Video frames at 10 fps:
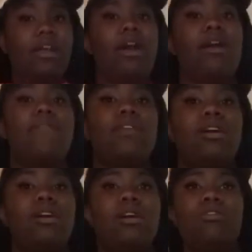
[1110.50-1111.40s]
of,
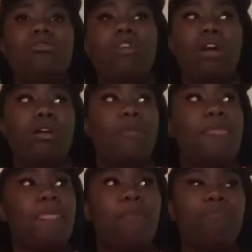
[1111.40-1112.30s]
you know,
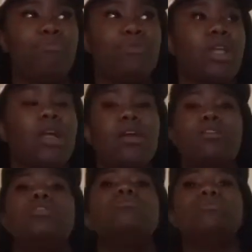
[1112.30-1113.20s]

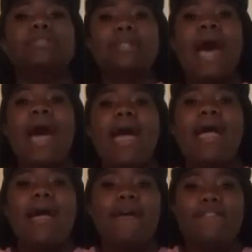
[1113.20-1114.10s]
do not
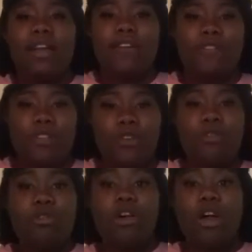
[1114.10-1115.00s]
ever, if
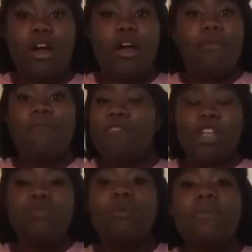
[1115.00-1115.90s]
you,
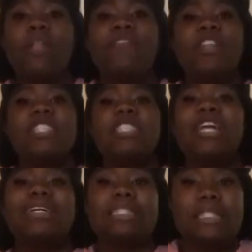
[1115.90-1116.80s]
friends with benefits
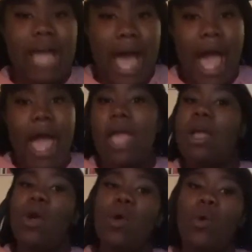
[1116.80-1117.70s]
does not
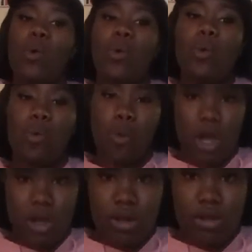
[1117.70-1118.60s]
work.